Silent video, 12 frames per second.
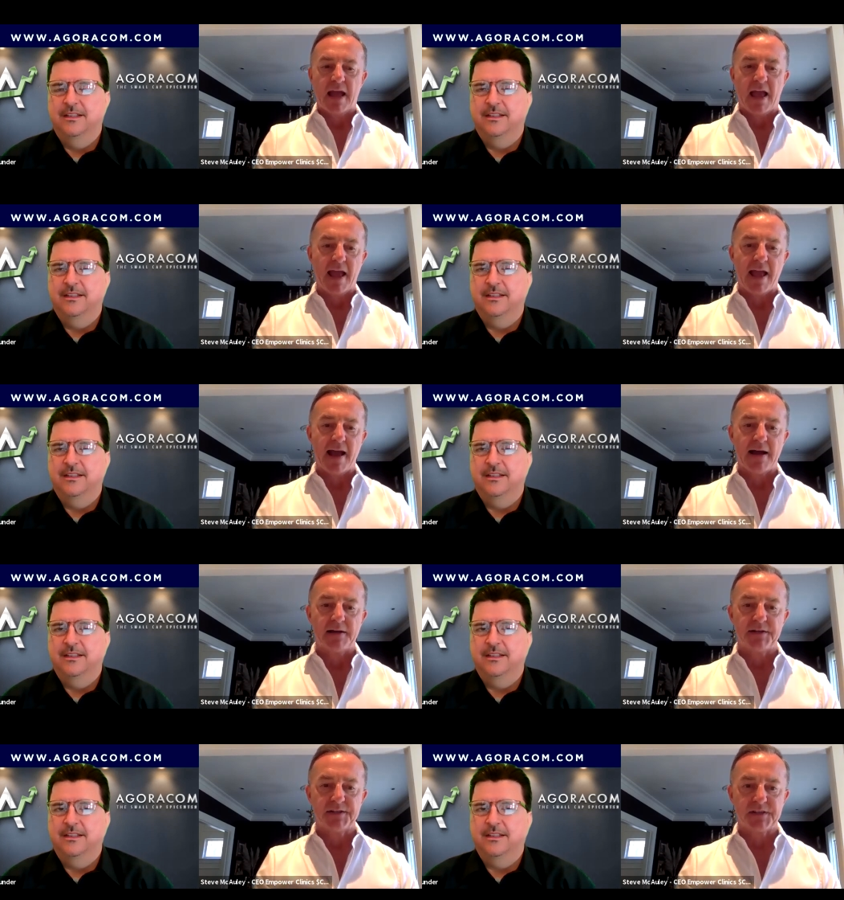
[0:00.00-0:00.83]

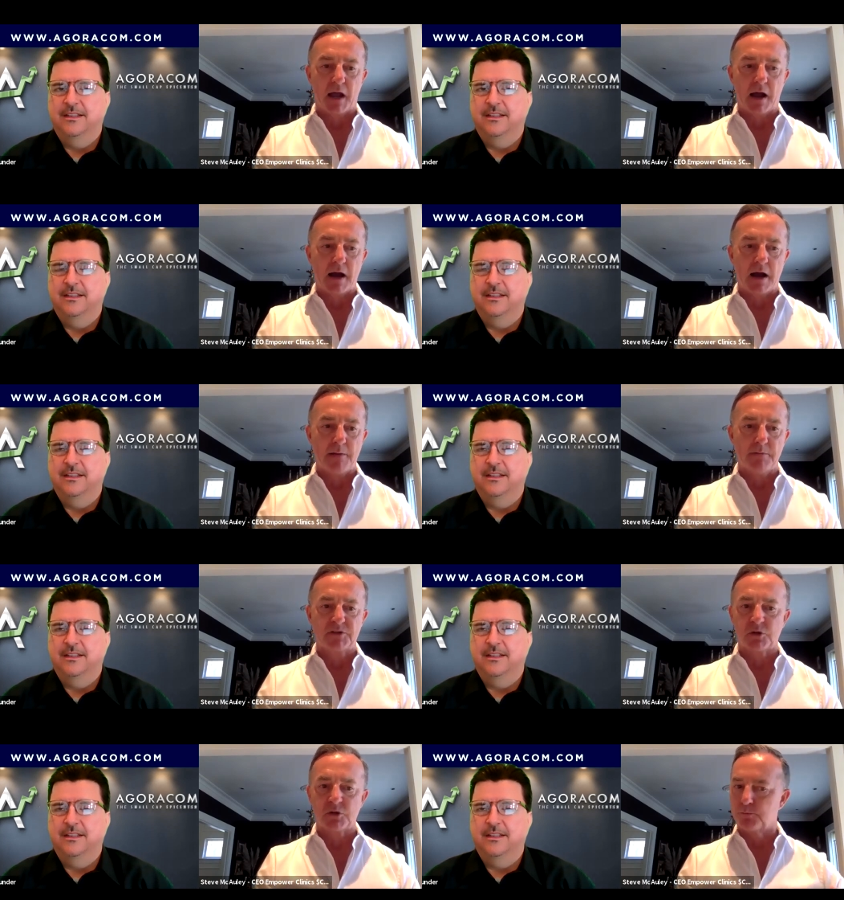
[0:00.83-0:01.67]
Speaker 1: and
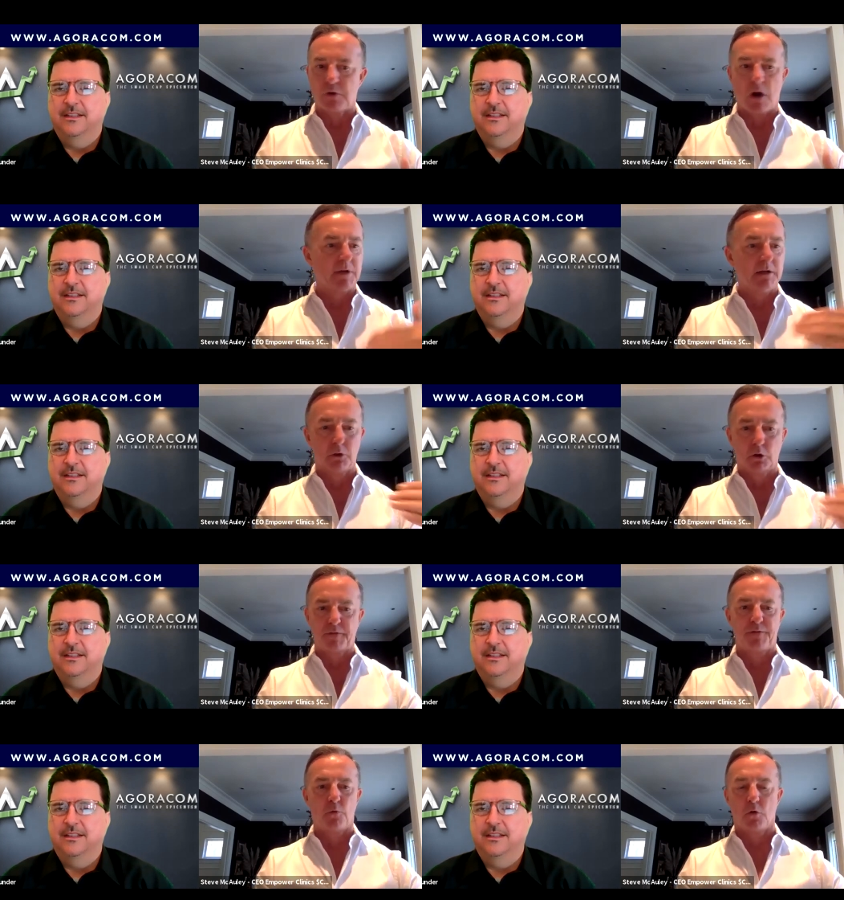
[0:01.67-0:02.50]
um, so probably
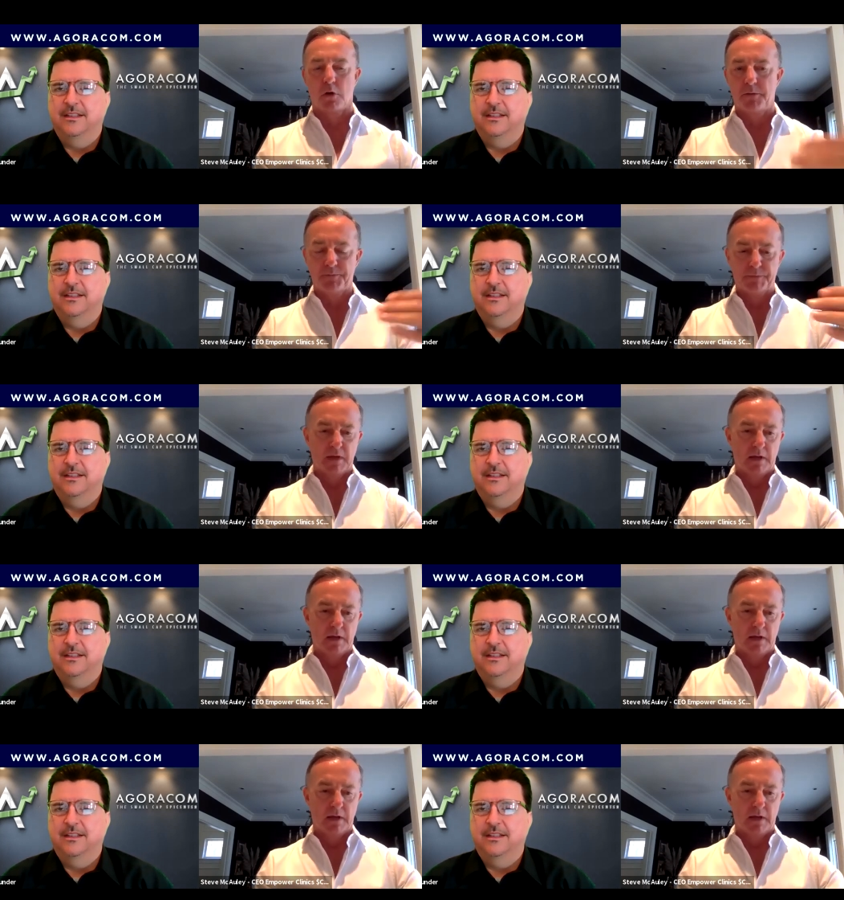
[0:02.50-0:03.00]
look for.